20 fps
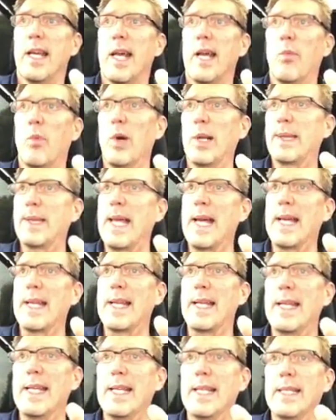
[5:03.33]
And what that
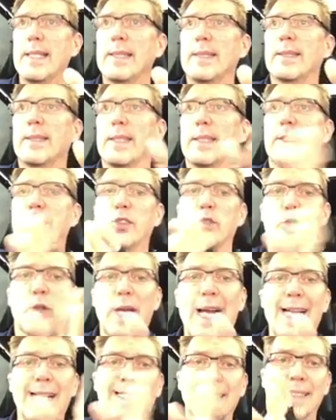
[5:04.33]
is
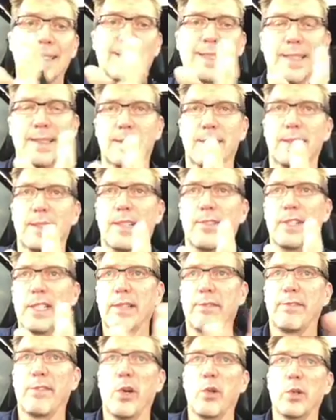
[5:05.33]
tracking
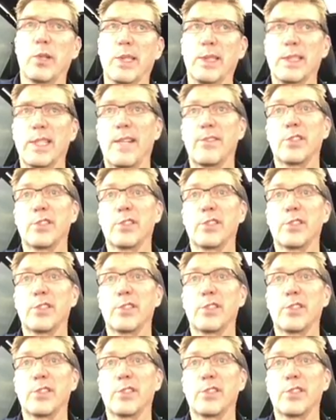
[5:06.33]
sensitivity and focus.